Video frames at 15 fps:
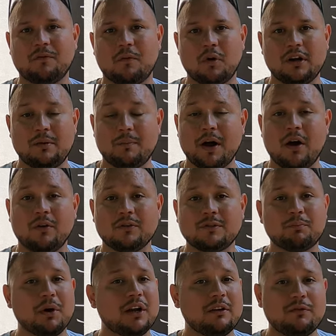the 40
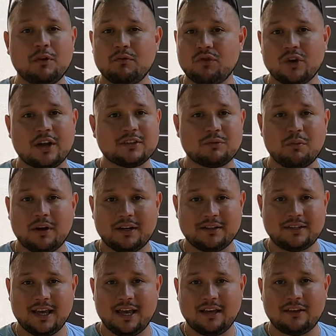pounds. But if you just want
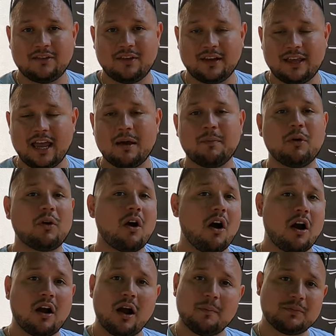to take the cable
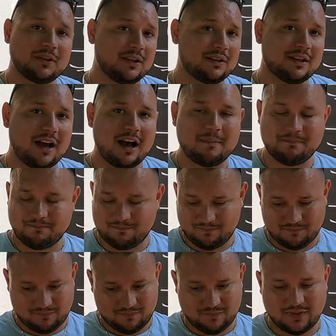car up to the top,
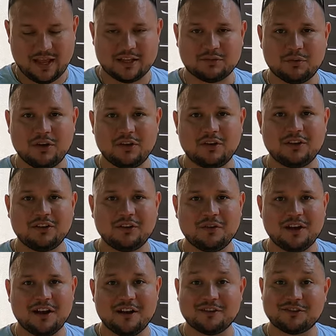that's what you can do
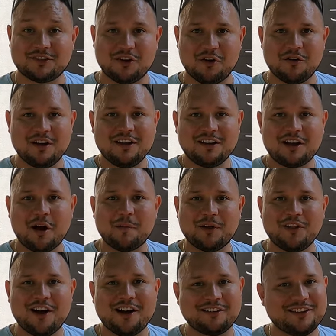here. So come
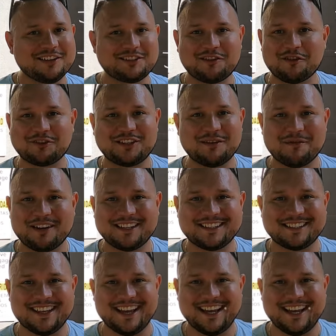along, let's go see what it's